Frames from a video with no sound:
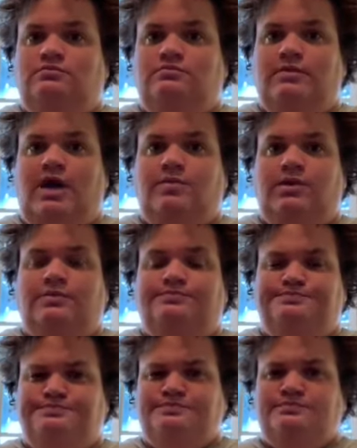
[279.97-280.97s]
Maybe.
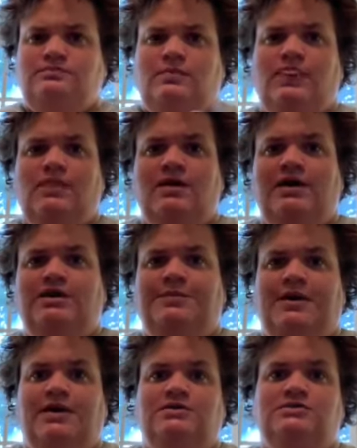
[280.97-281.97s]
It
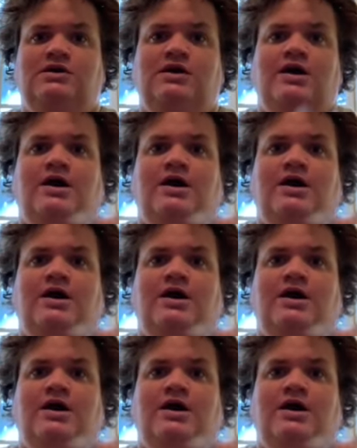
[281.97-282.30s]
depends.